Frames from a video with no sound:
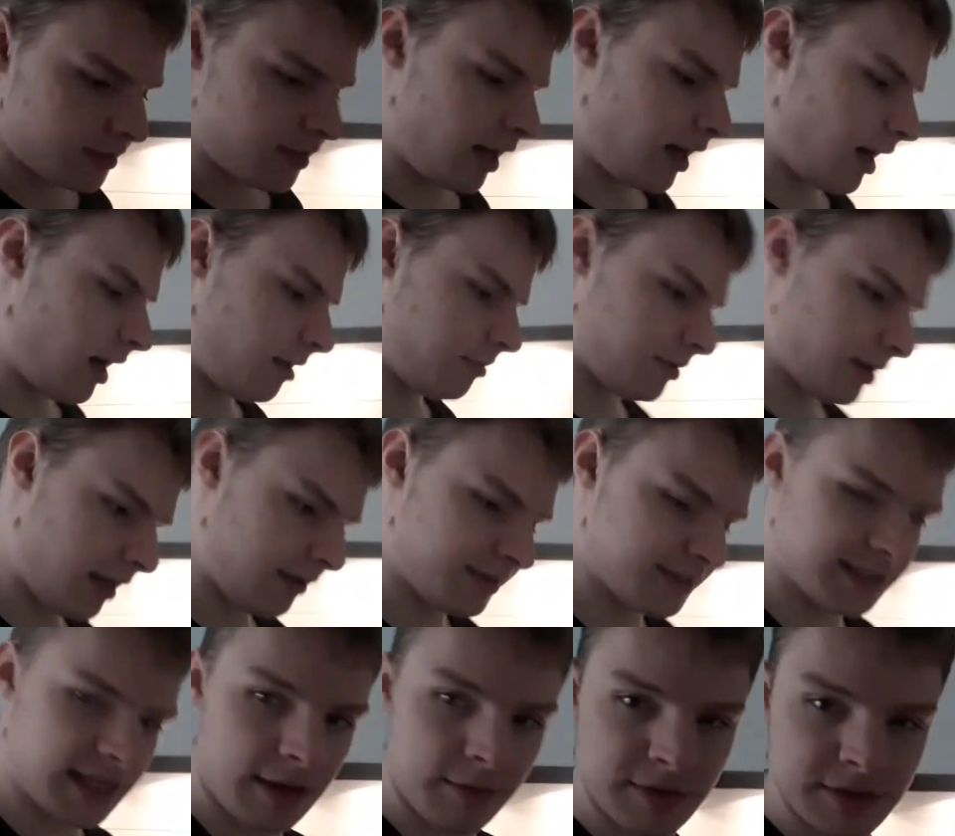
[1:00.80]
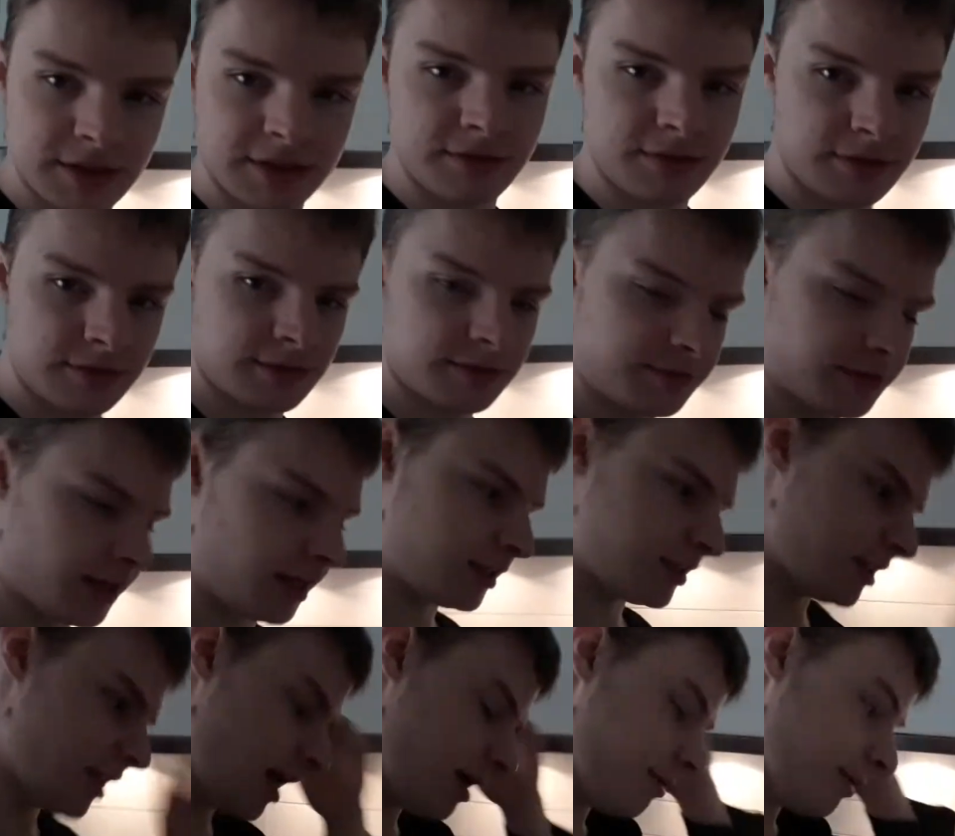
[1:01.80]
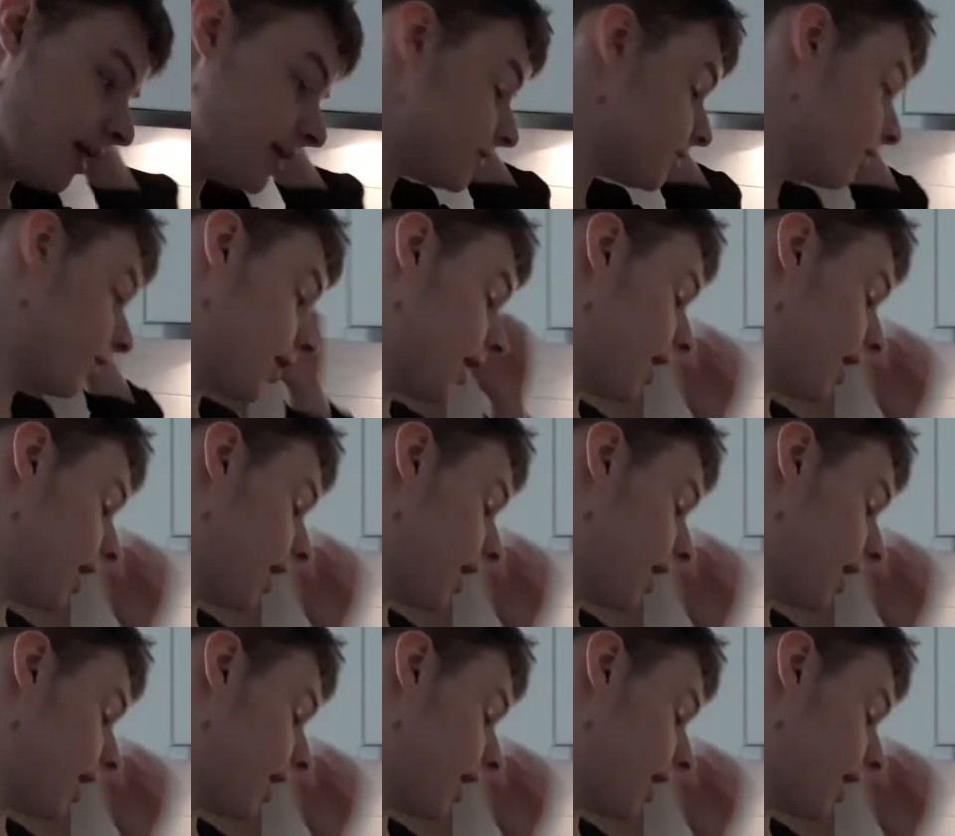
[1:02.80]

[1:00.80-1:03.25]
cut it up and have a sandwich for lunch today, but that's not